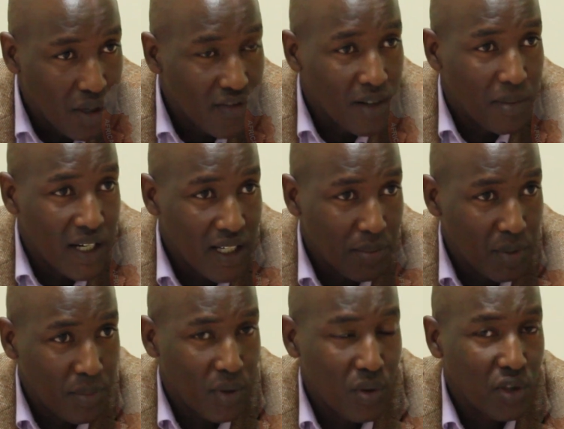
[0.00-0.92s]
among
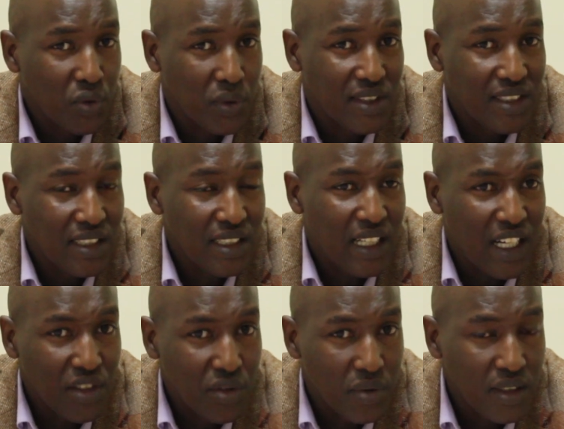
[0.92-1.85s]
people, because we see
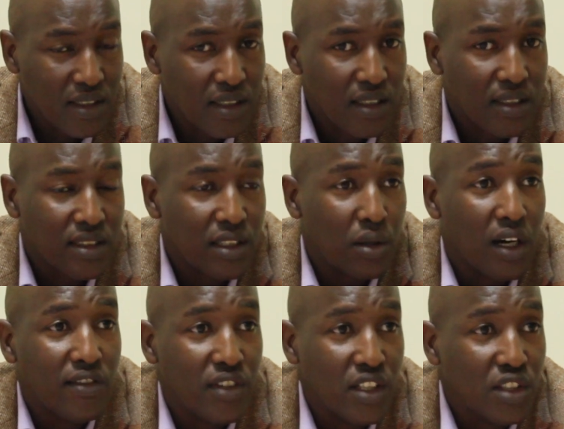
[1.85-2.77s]
countries still
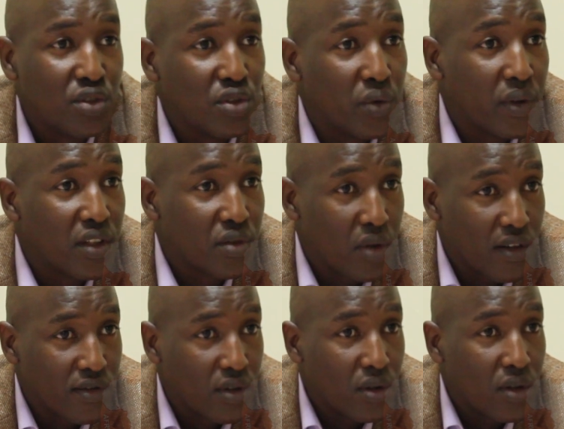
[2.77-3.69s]
having issues with
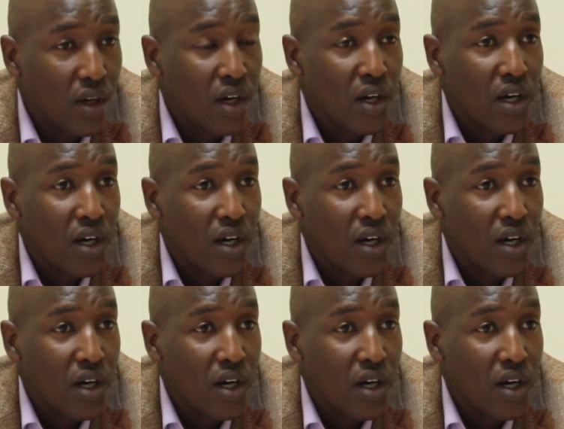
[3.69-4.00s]
travel.